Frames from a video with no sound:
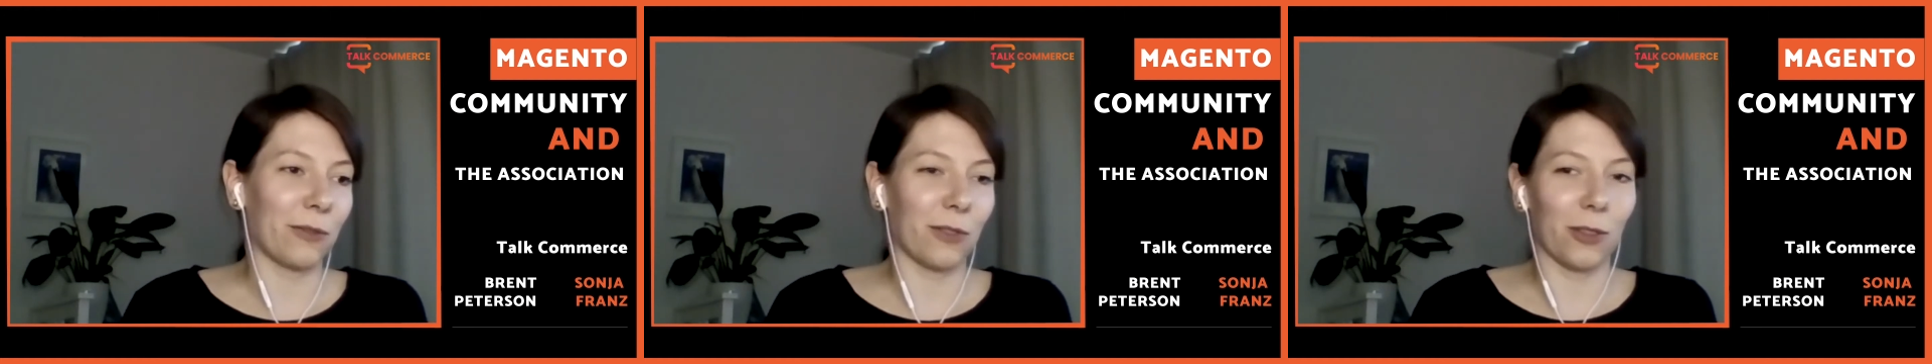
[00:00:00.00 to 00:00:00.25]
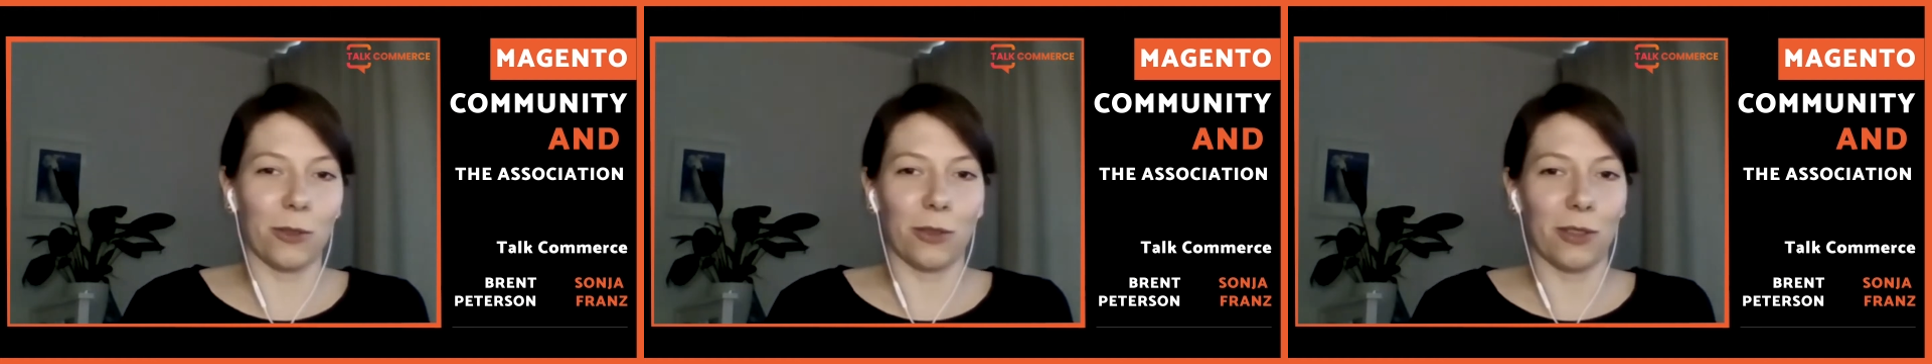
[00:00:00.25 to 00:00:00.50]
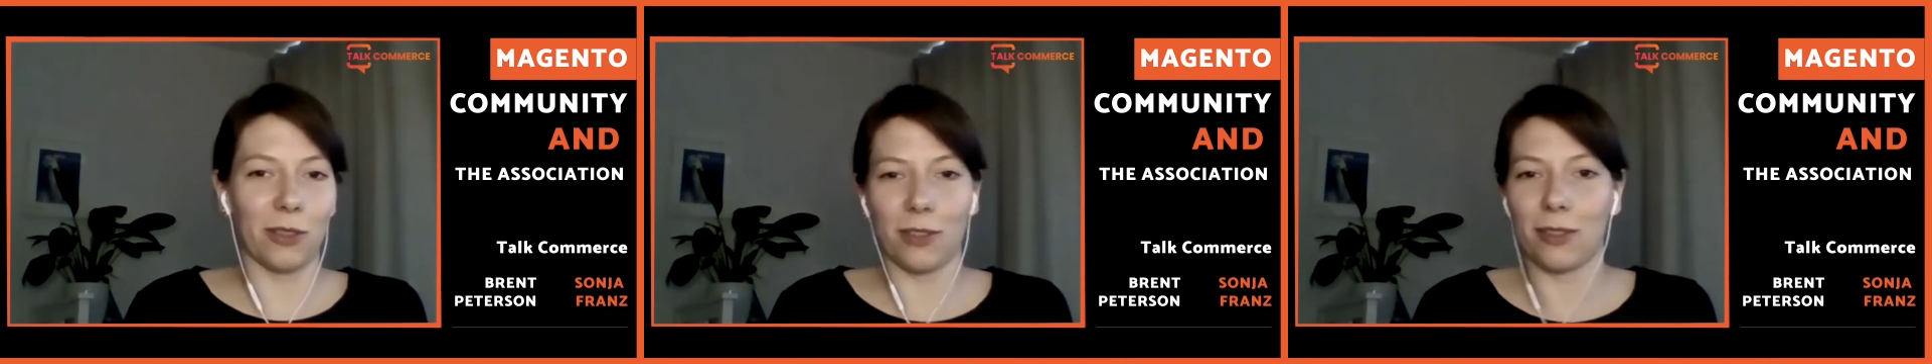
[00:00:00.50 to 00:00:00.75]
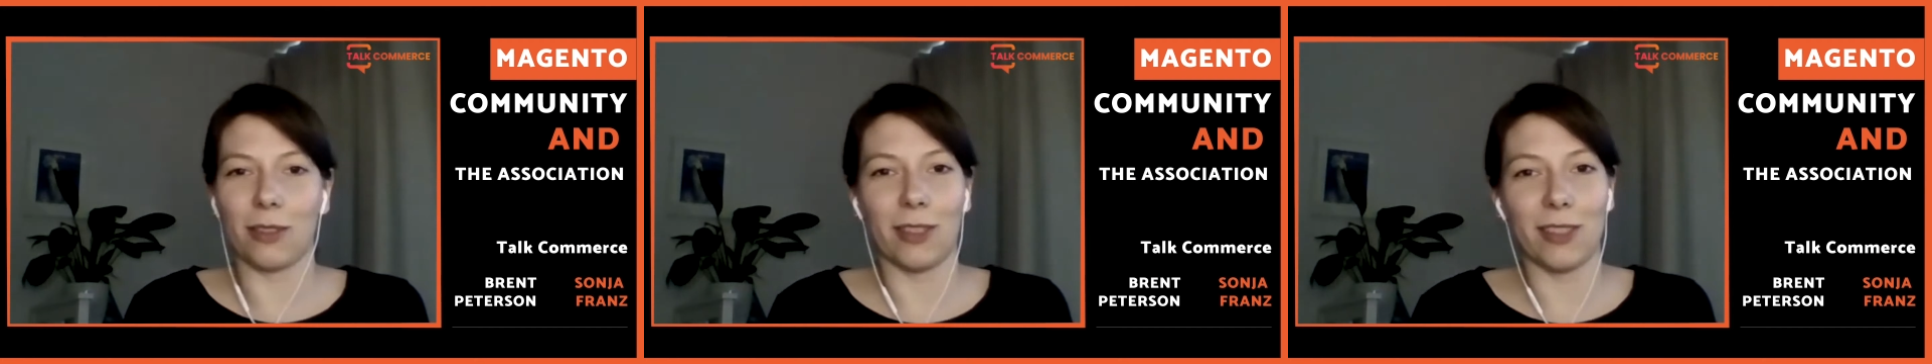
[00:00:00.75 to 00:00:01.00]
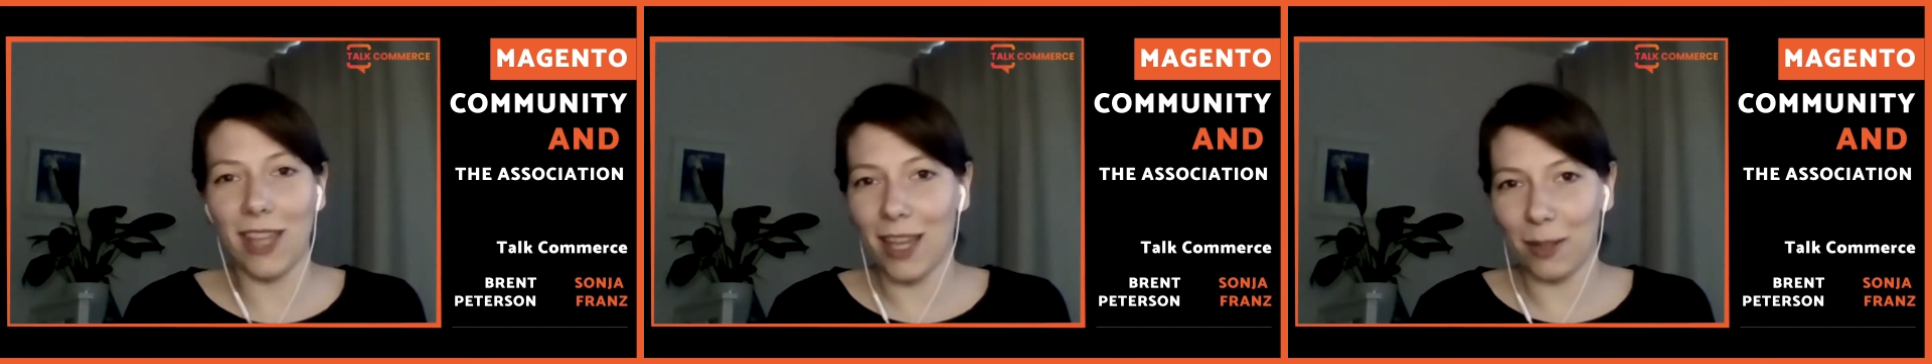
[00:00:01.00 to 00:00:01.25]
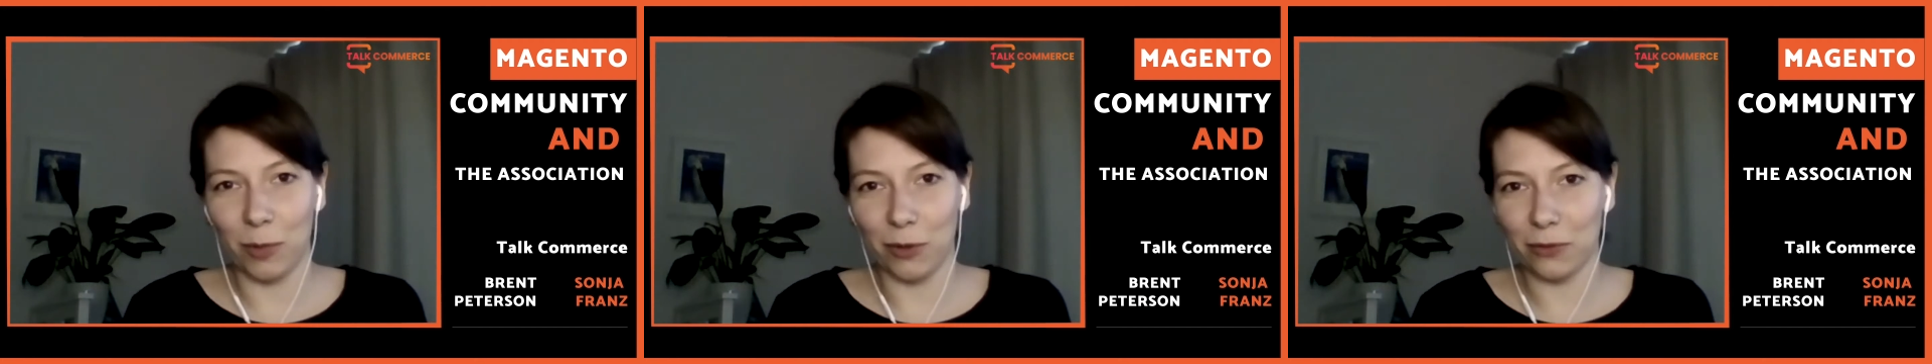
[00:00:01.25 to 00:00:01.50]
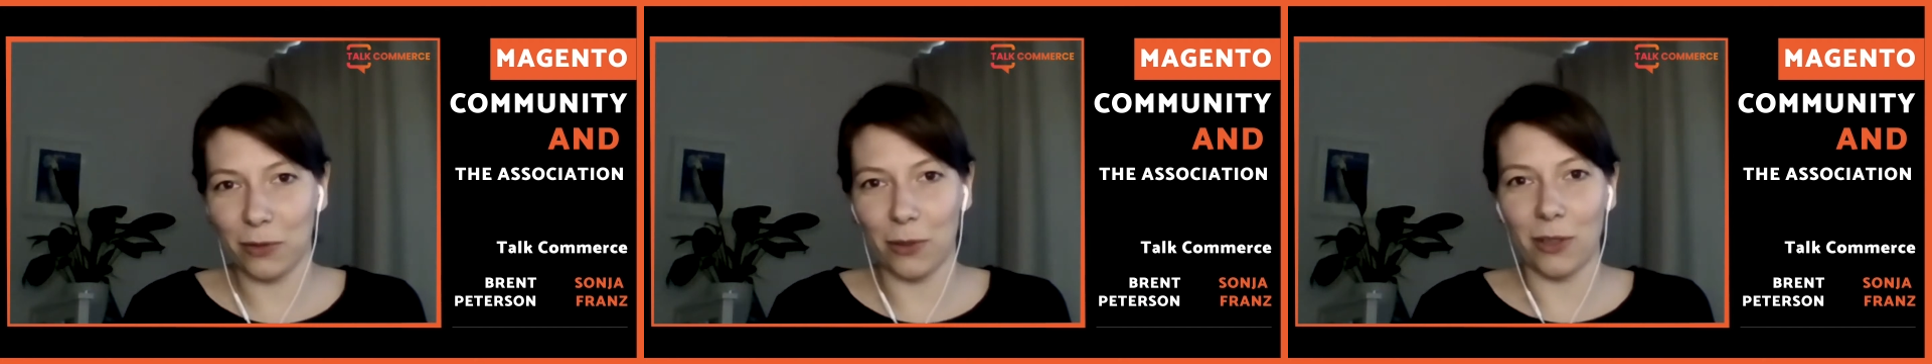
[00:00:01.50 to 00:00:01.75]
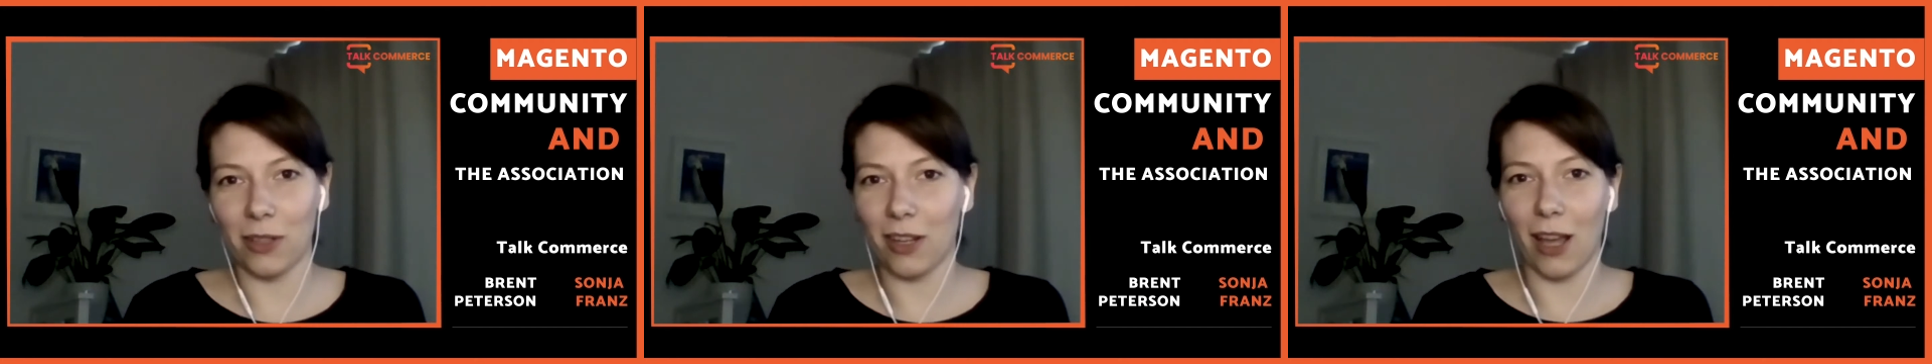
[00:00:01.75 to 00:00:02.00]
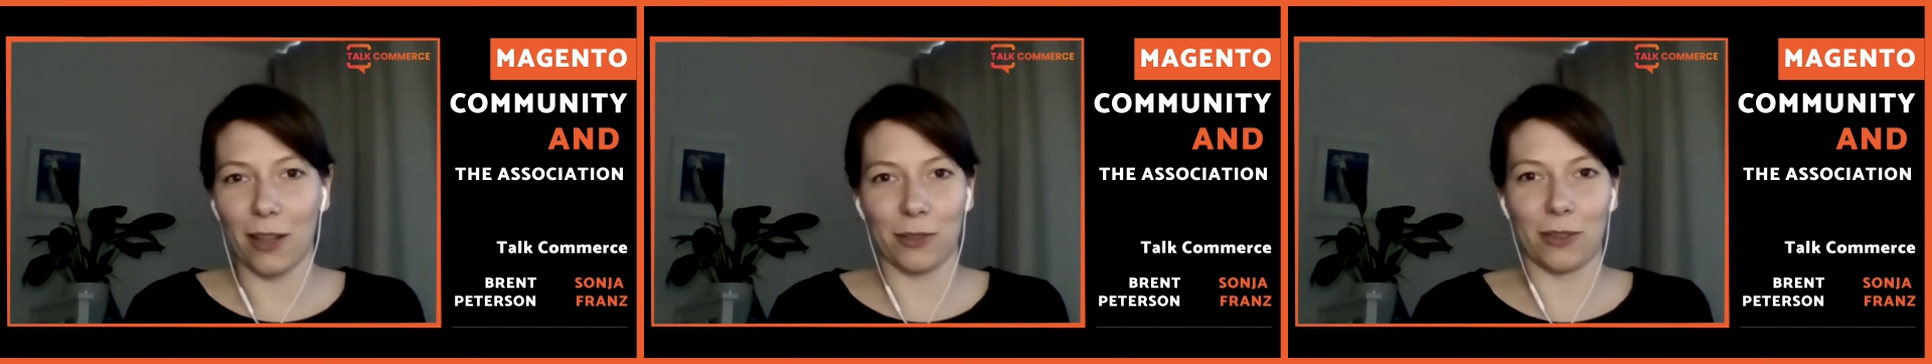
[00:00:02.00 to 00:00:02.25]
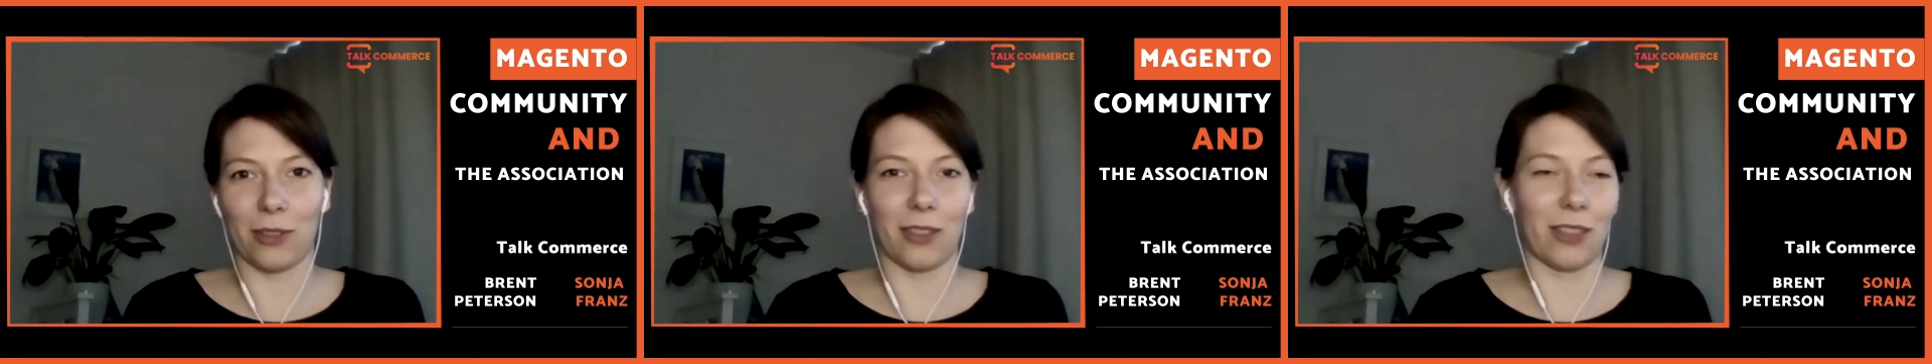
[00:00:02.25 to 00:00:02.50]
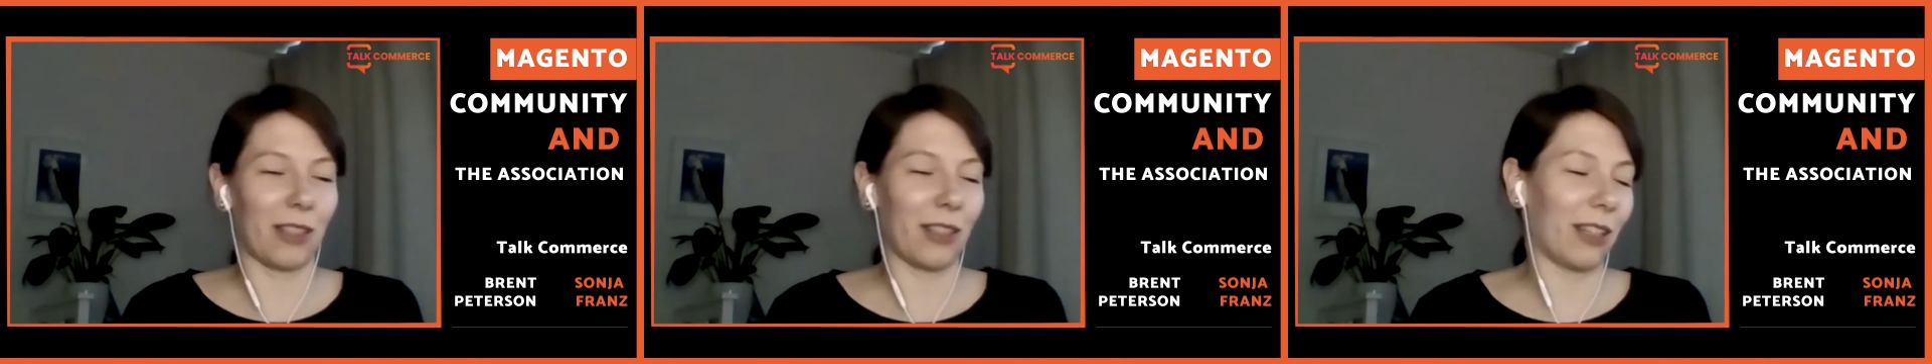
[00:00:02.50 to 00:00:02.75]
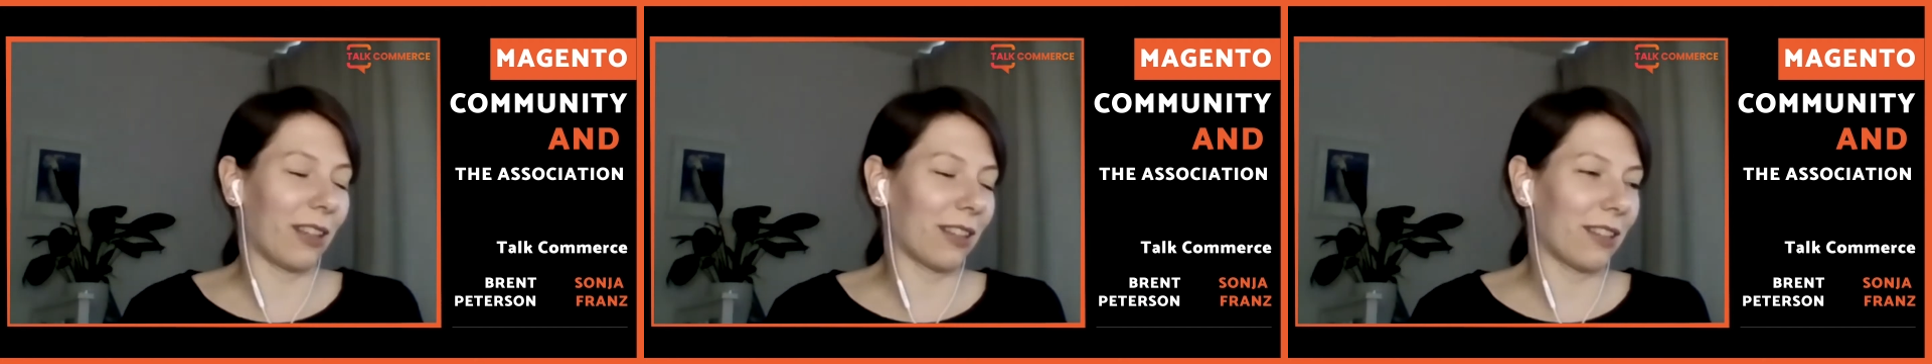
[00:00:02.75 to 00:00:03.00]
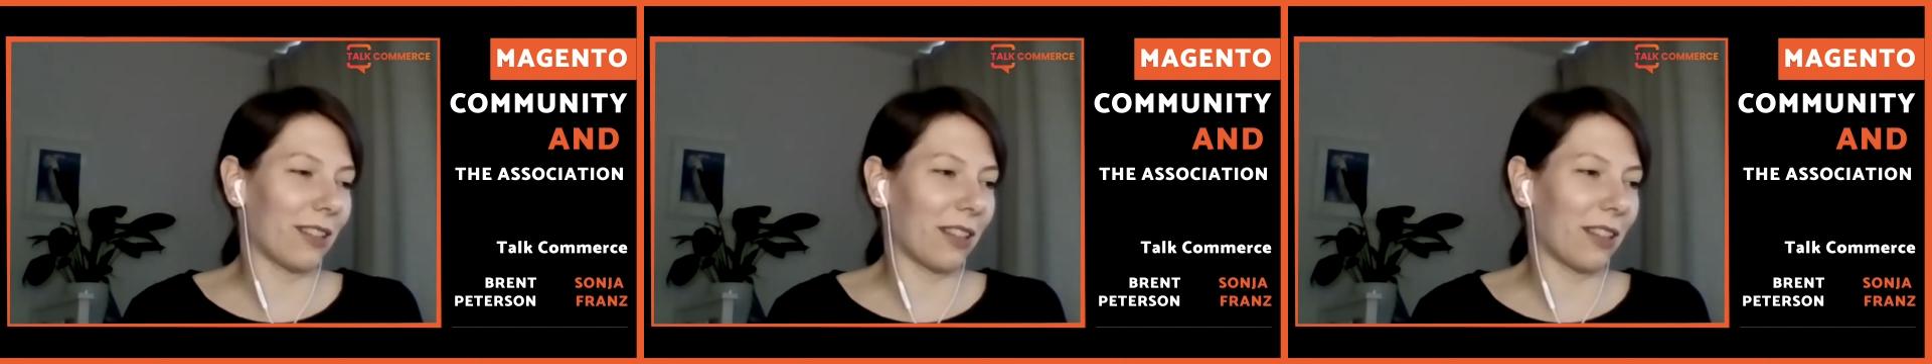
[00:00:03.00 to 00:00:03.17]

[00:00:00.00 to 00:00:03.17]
a good snack before and after, and